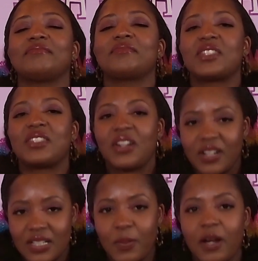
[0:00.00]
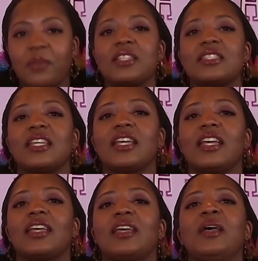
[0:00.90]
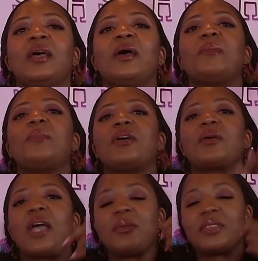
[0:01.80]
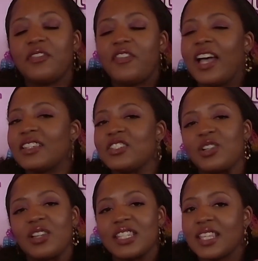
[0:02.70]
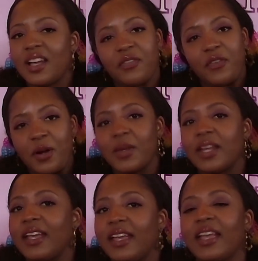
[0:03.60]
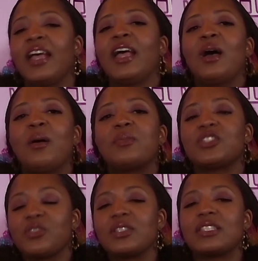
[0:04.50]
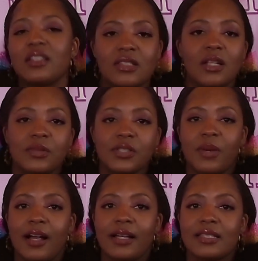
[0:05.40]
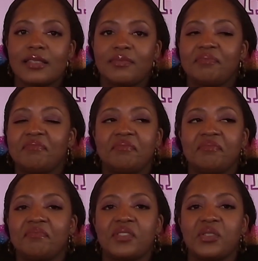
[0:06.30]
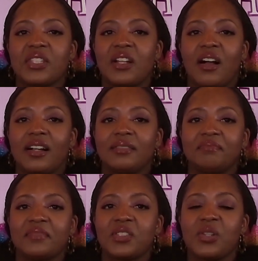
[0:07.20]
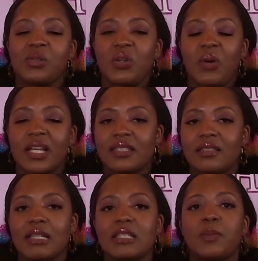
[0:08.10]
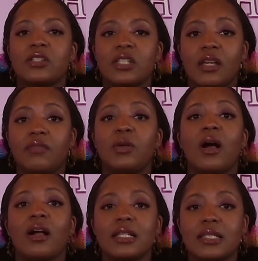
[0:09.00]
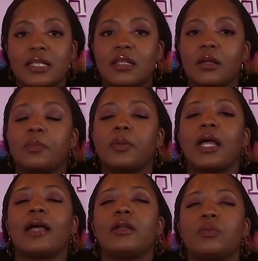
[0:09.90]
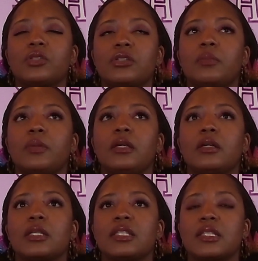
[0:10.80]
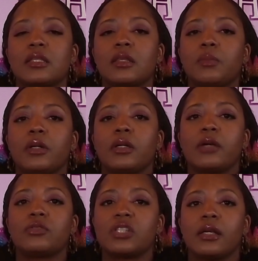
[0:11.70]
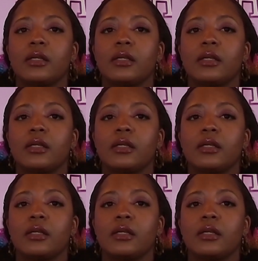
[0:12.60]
start experimenting, be okay with the fact that you're going to suck for a minute, but you're going to see those numbers rise. You just are. There's no choice, especially if you are consistent. But I don't want you to be consistently putting out shit.